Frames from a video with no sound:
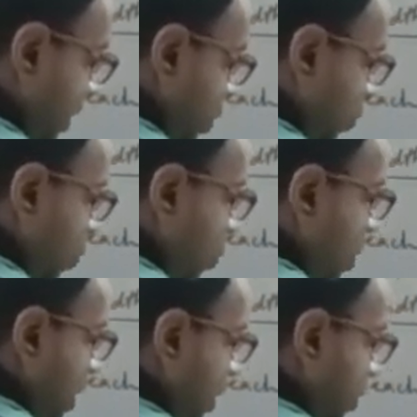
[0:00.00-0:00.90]
2,
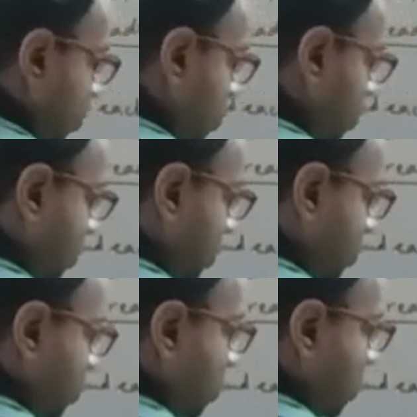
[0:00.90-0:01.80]
2,
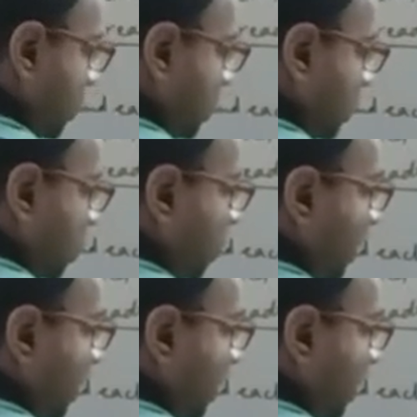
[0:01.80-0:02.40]
2, 2,